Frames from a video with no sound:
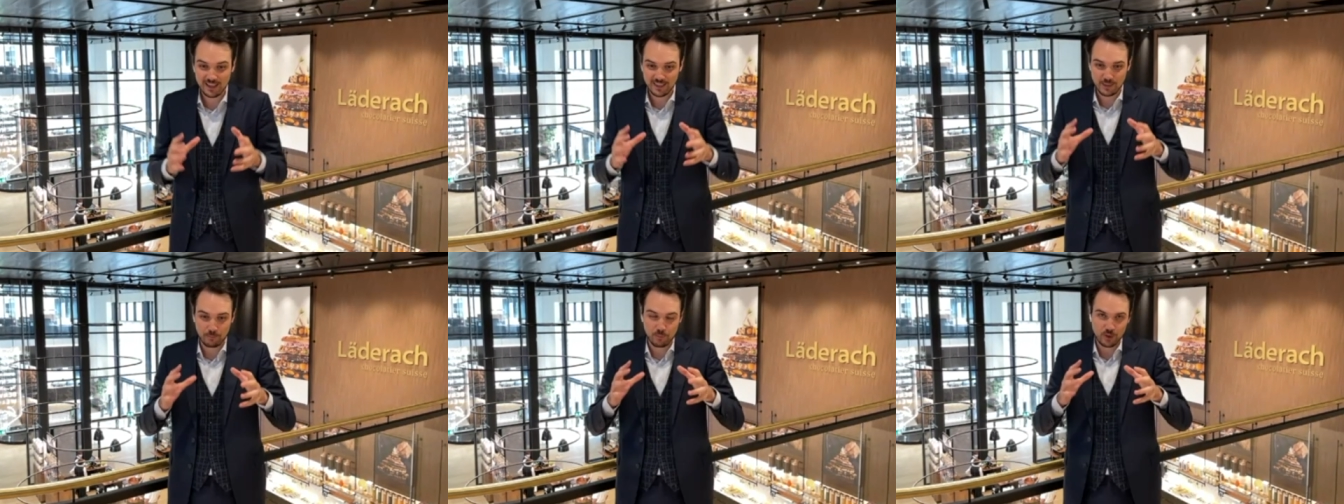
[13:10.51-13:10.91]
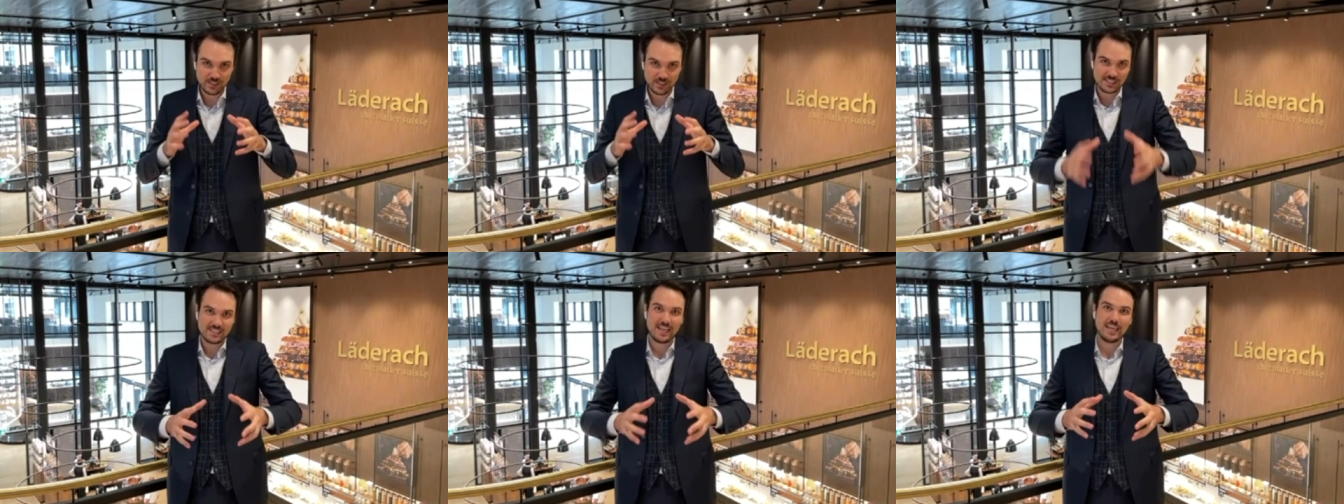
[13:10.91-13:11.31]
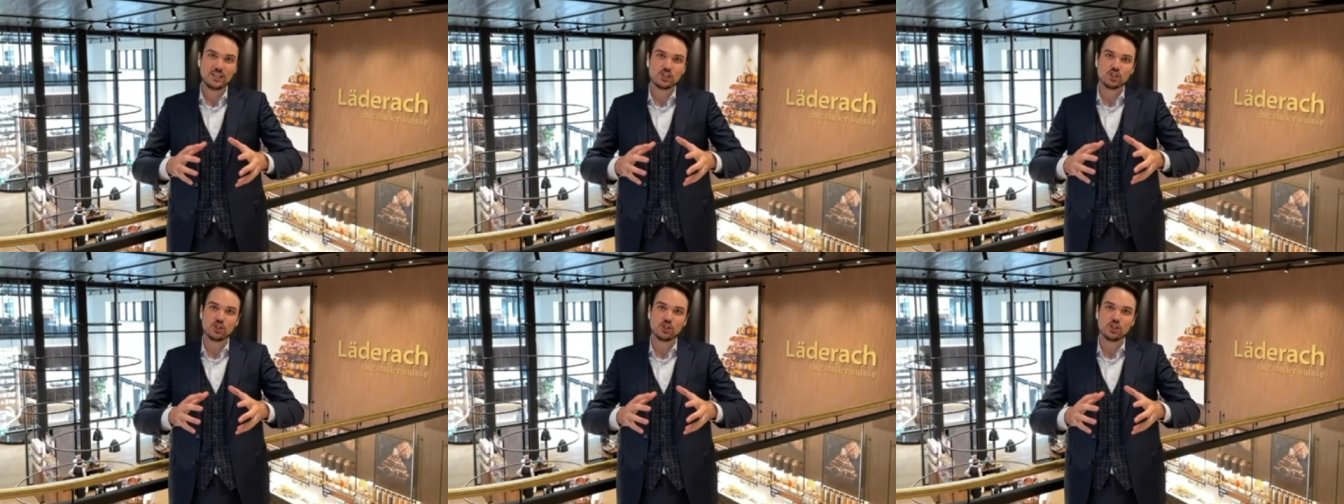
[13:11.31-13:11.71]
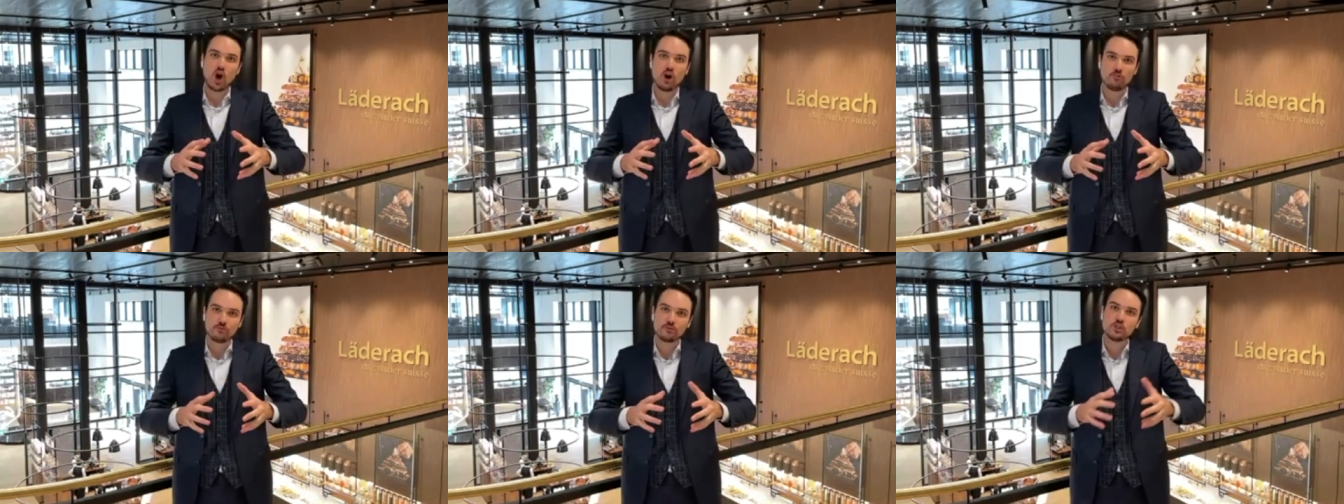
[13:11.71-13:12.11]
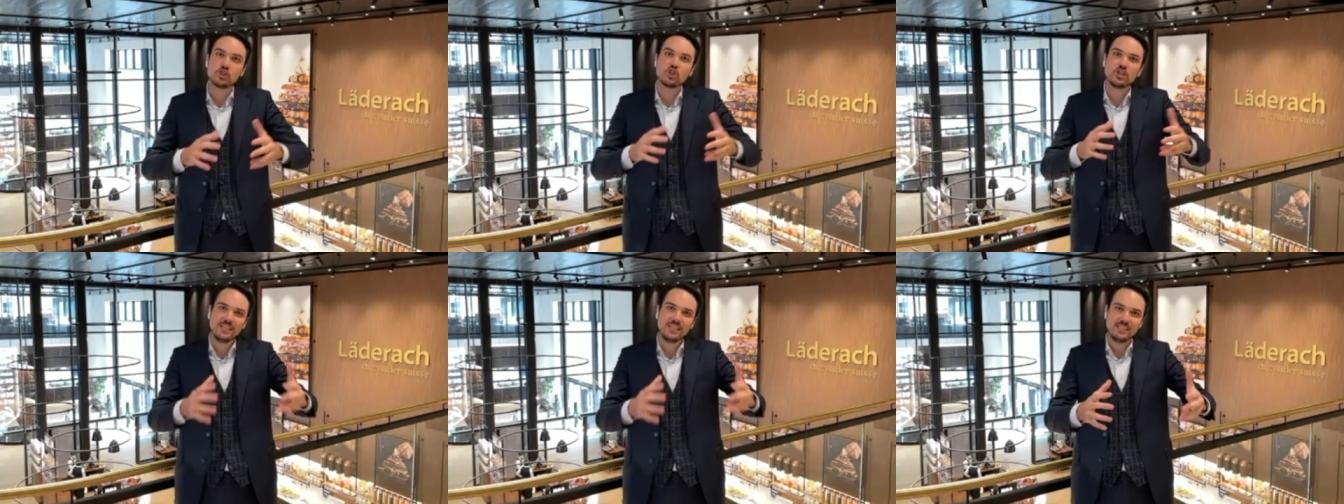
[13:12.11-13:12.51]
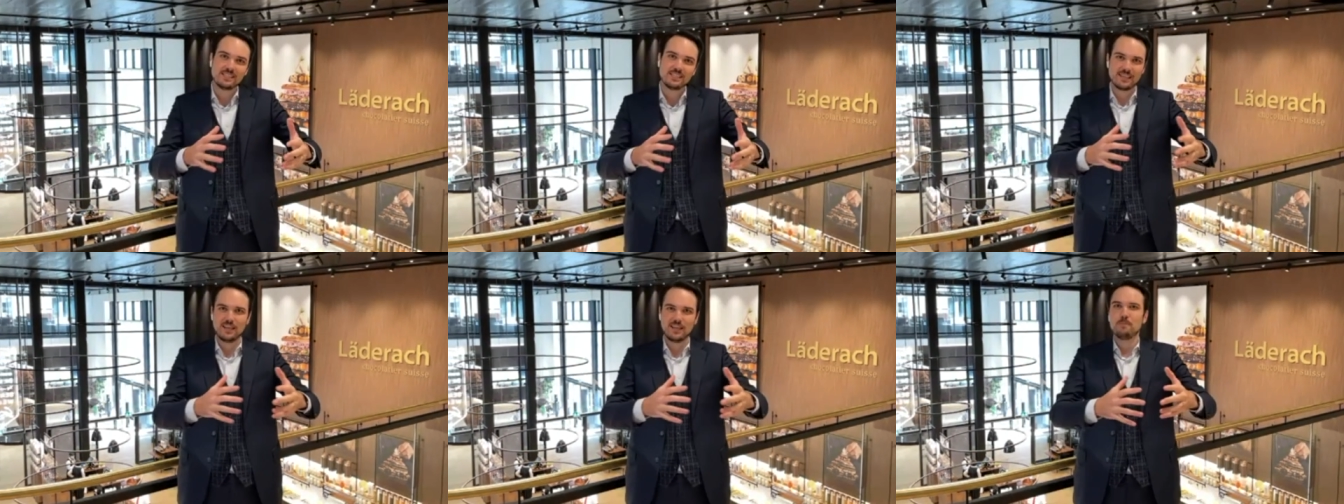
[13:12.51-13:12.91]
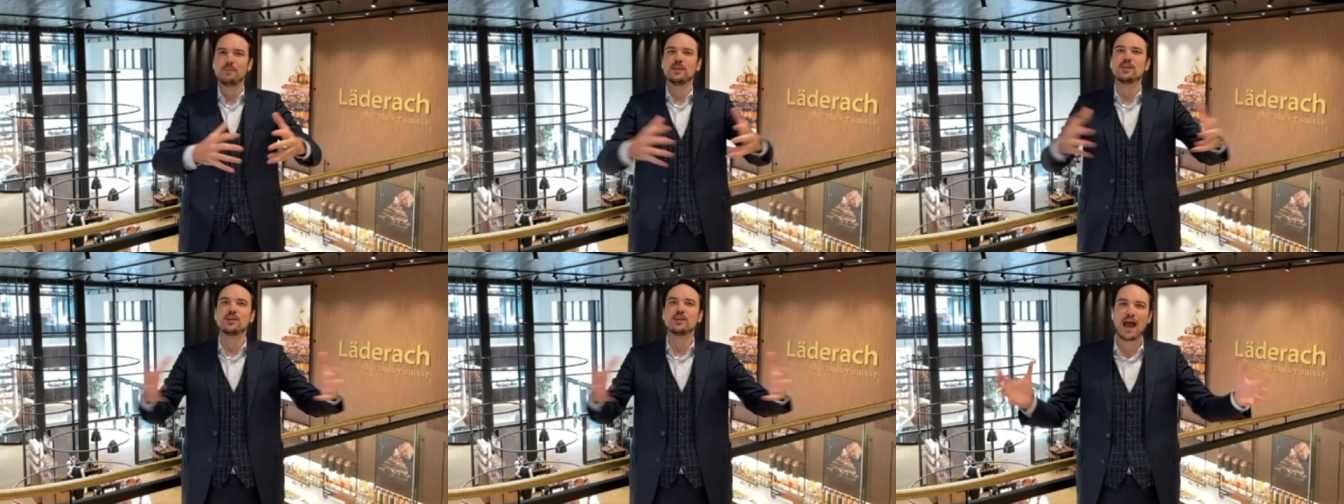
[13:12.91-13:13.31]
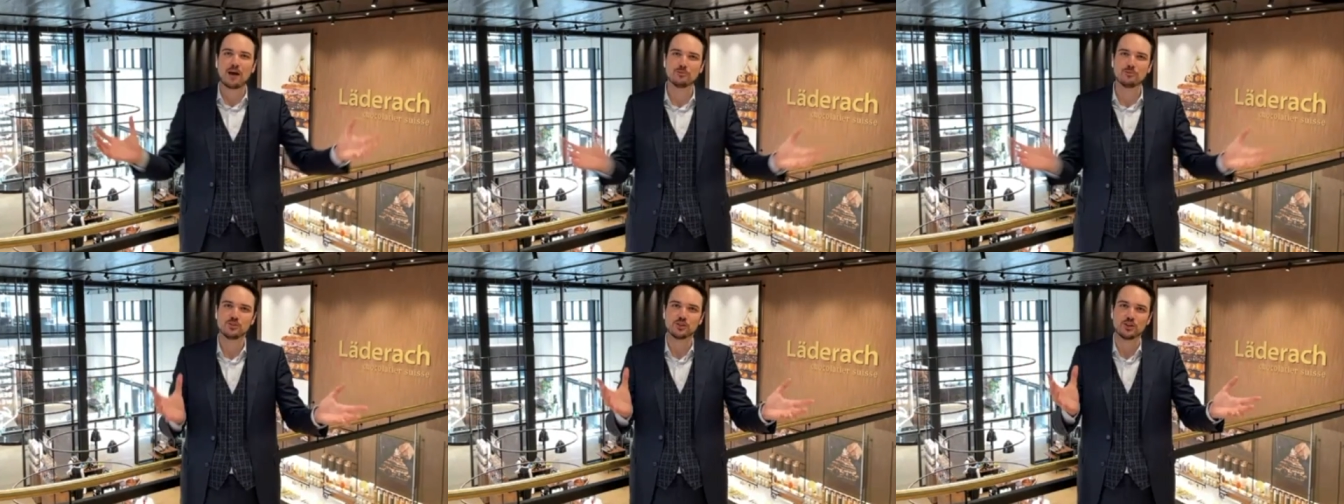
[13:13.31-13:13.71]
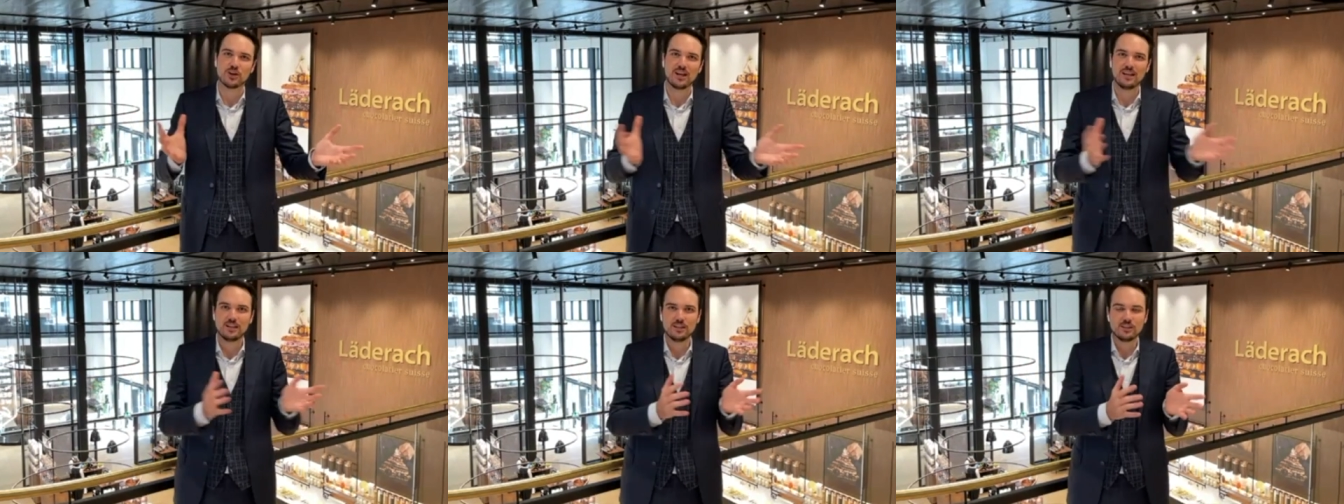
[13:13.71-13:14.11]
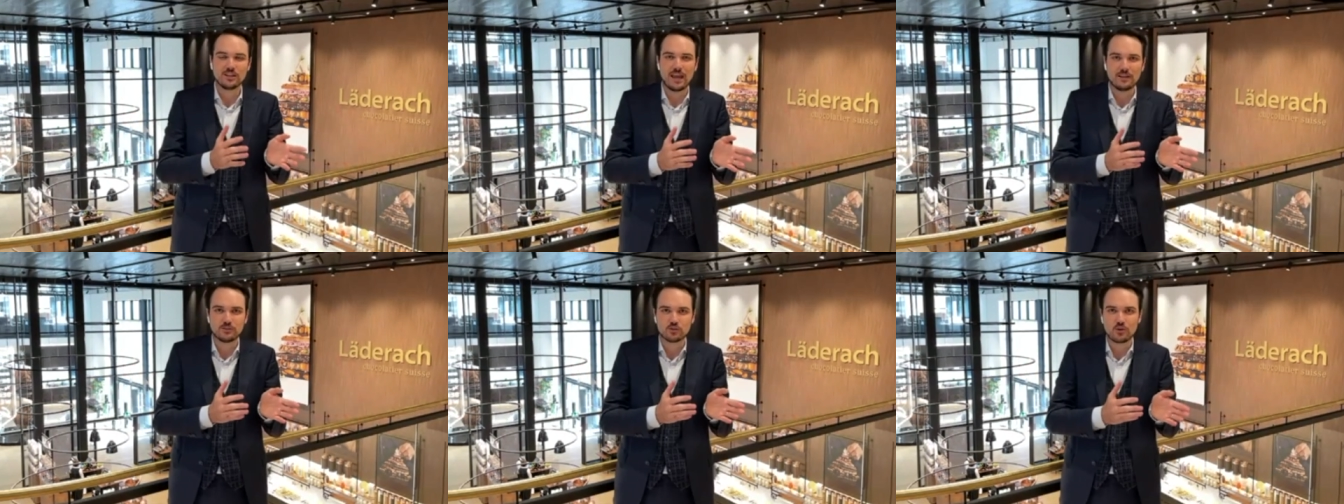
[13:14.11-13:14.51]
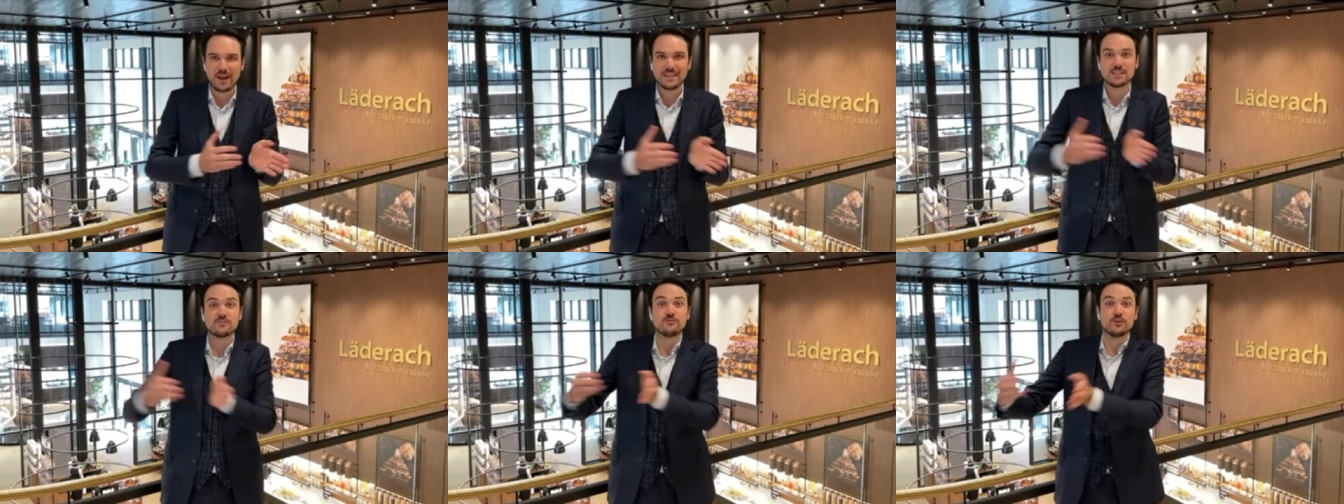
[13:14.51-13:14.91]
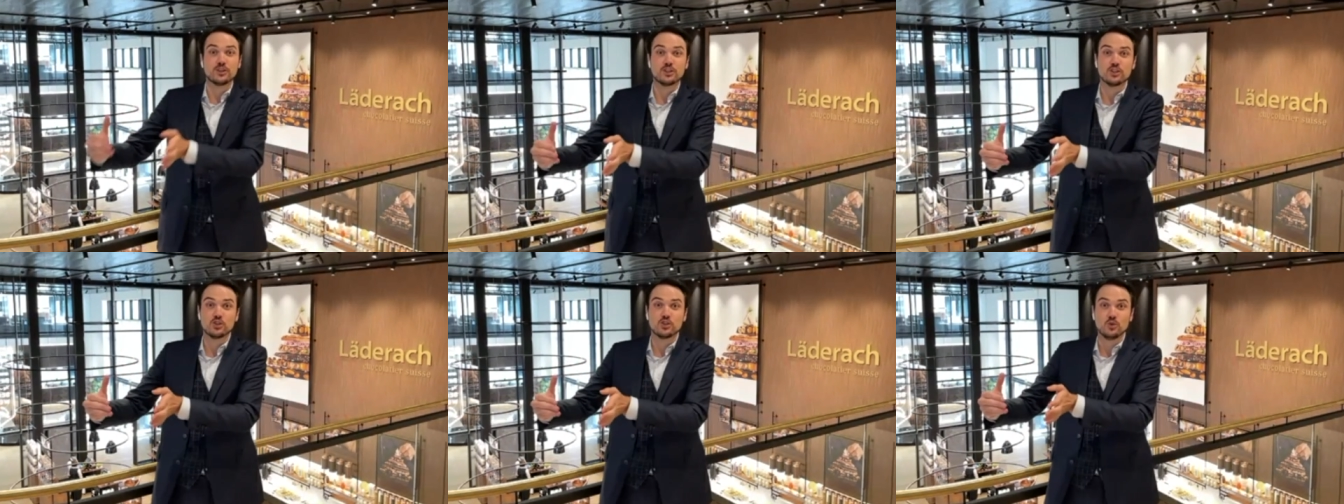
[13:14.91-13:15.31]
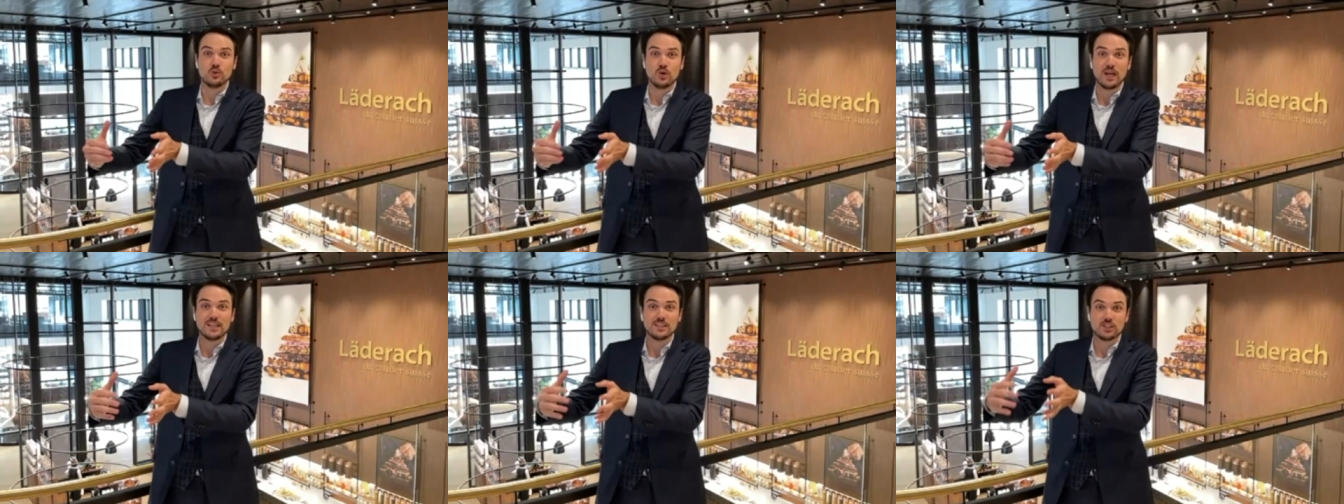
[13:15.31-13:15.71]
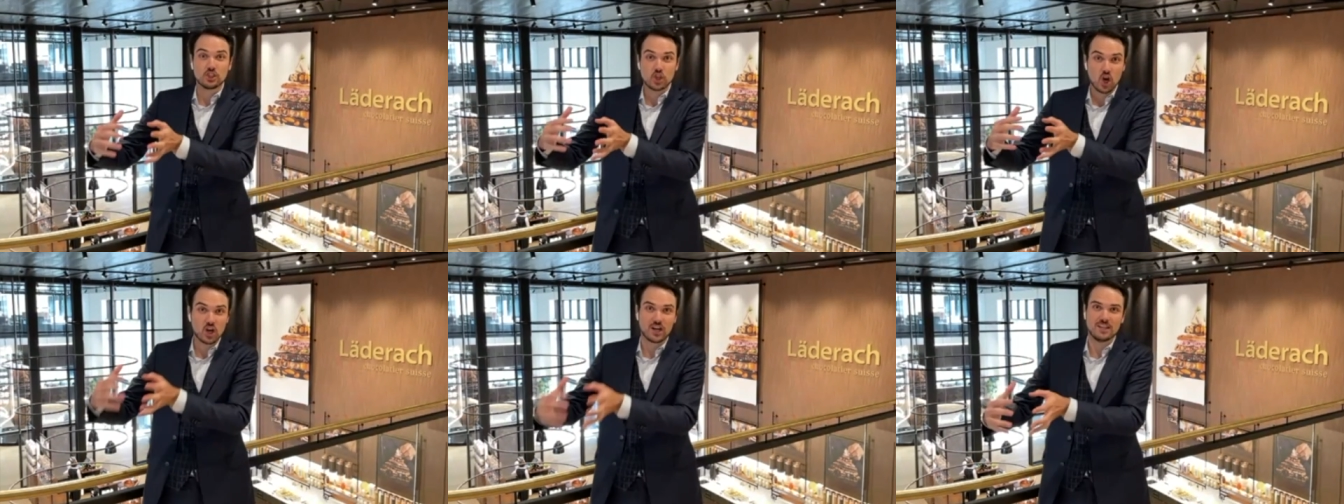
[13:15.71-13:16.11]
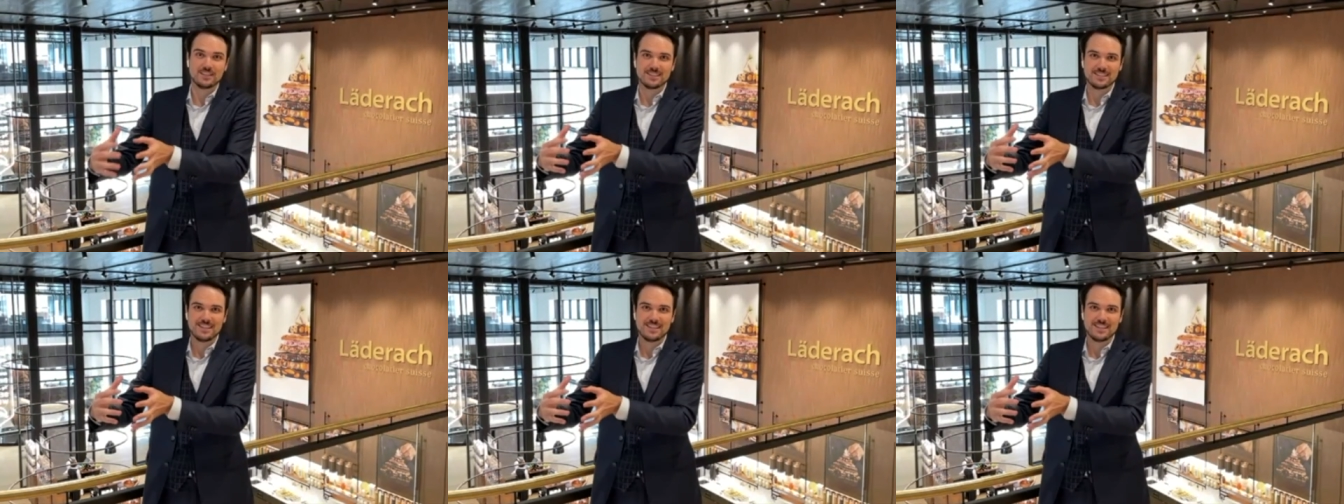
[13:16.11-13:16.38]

the presentation of cheese in a big counter uh, transferred to chocolate.